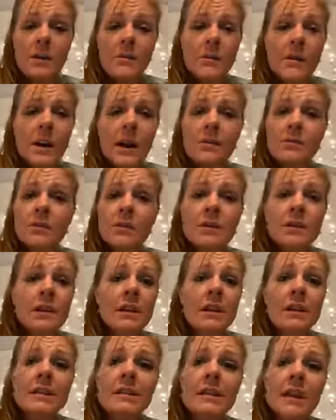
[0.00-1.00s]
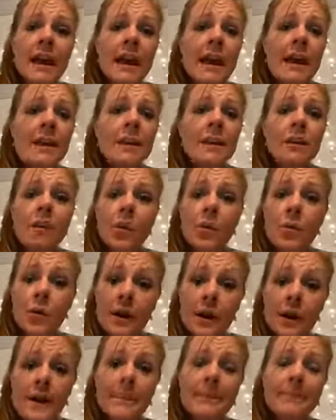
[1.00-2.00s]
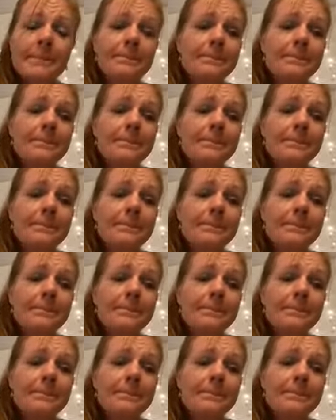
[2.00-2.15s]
But I'm just going to say, you know what?